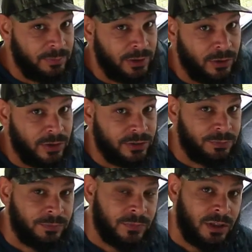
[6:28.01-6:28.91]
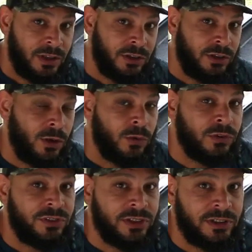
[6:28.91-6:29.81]
because the
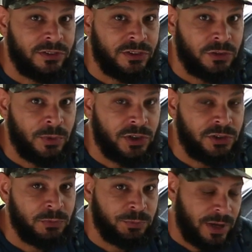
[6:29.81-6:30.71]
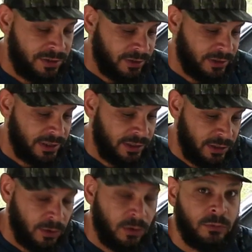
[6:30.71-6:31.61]
old seat situation was basically, you
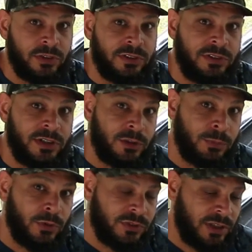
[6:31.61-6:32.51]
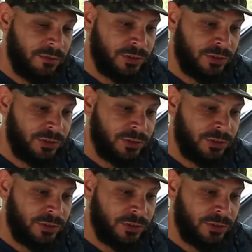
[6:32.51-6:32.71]
know, what's the standard boats have?